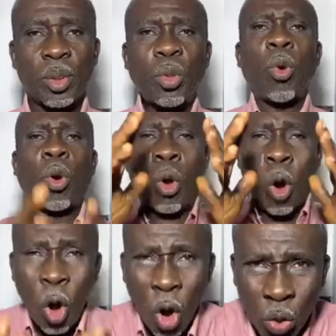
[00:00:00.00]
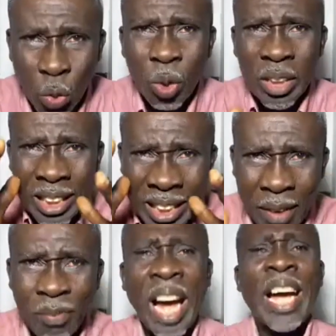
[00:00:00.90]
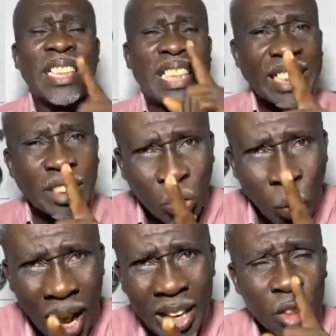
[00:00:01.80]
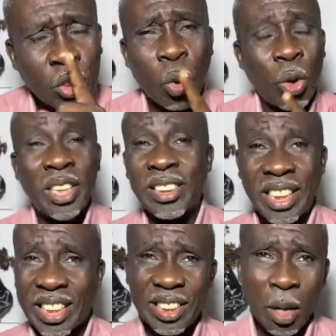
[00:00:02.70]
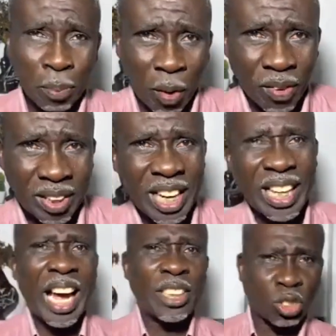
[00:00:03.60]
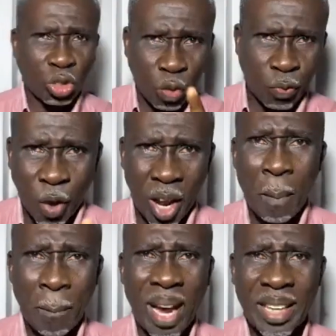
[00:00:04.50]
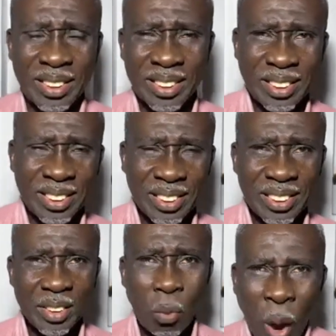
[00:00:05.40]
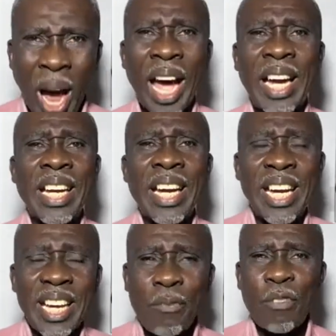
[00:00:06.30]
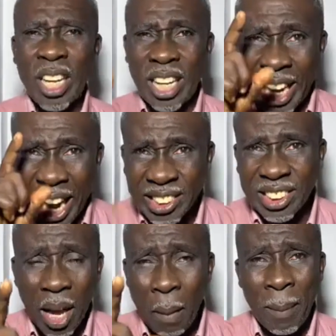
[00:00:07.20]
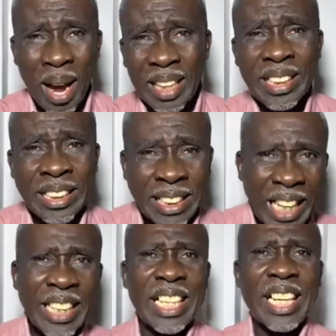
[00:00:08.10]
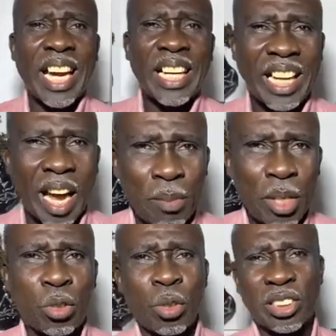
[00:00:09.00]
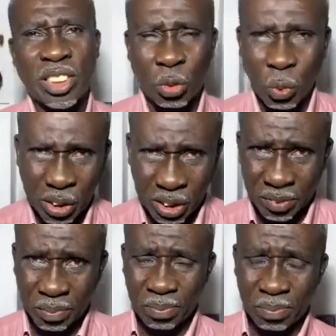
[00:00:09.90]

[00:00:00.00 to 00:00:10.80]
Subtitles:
So God will never. That is why he told Ezekiel the prophet that I sought for a man. Why? If he gets a man, then he can come into the situation.